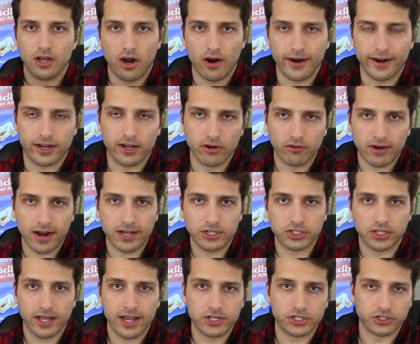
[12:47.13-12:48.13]
All right,
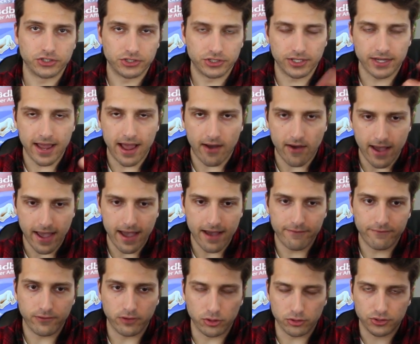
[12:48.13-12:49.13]
congratulations. You now
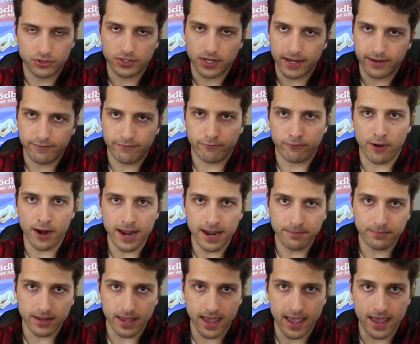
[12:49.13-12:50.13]
have your site
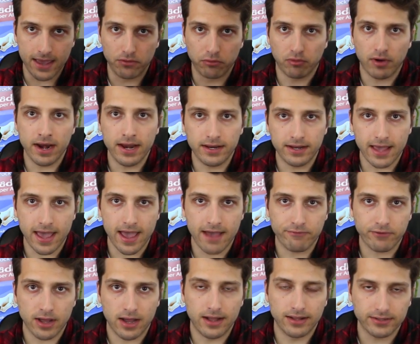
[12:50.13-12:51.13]
framed and ready to
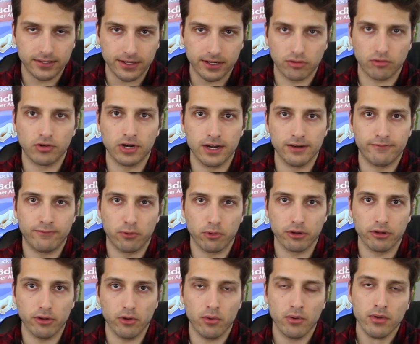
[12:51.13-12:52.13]
have content created
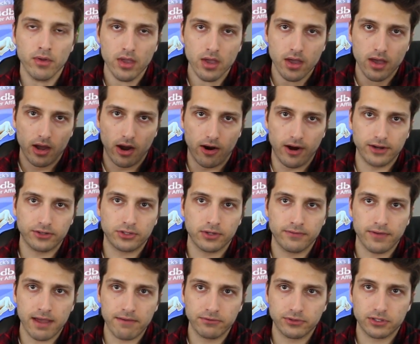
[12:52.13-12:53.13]
for you. All right, so
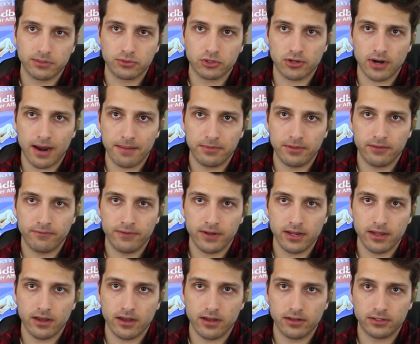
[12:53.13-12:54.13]
if you haven't subscribed to the
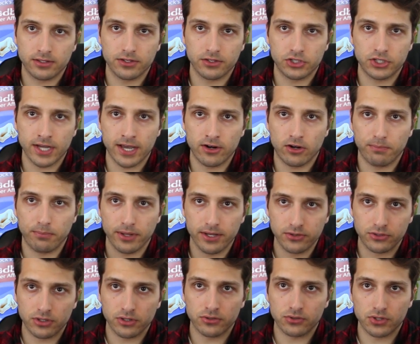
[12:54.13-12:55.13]
video, to this channel,
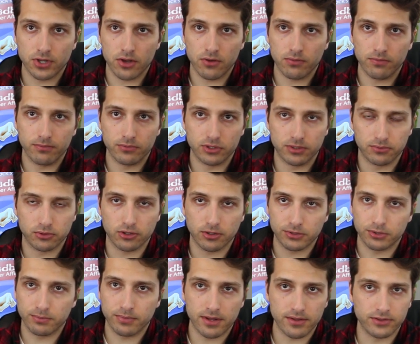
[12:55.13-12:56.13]
please do so.
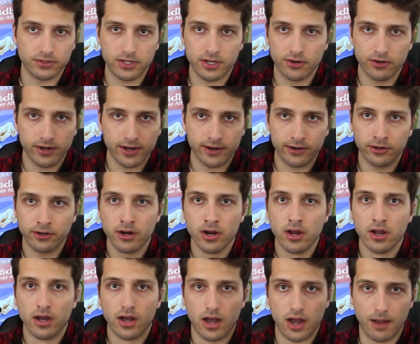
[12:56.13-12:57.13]
Subscription buttons here, here.
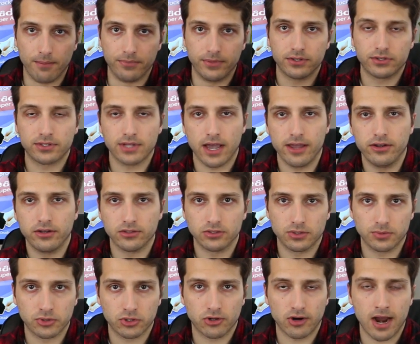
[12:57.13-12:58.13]
Um, this is how you can
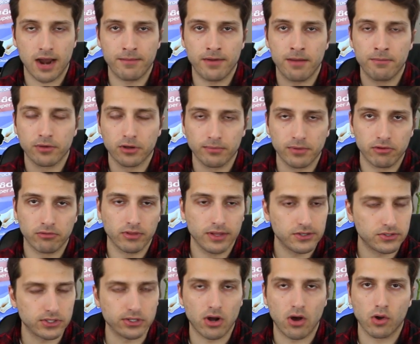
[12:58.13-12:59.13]
subscribe. And I'm gonna be
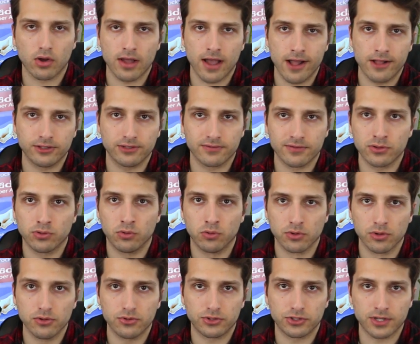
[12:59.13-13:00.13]
releasing all kinds of
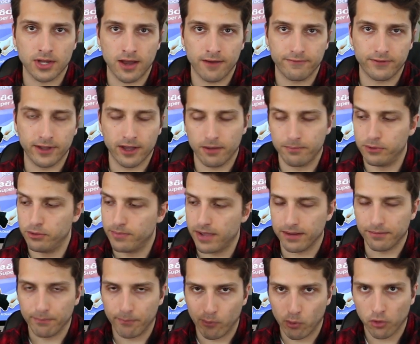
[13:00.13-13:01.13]
cool new stuff to help you
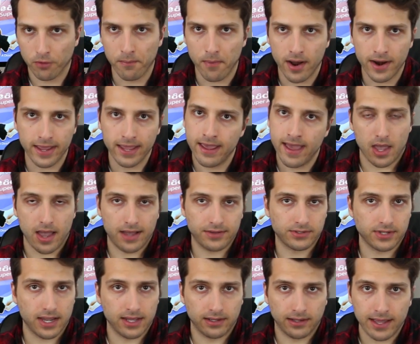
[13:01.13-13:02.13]
make more money
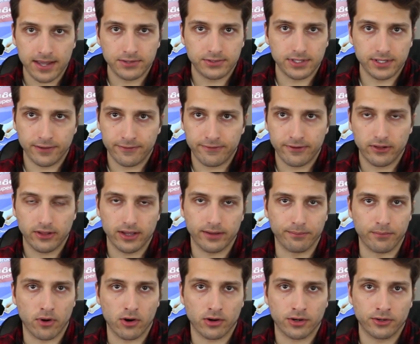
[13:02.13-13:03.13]
as a lazy
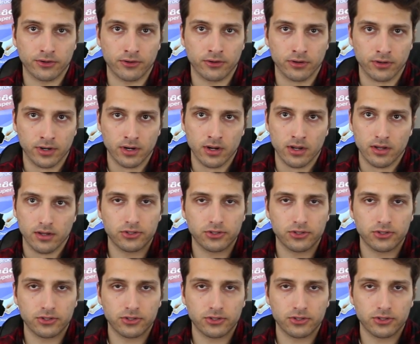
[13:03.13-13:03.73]
affiliate marketer.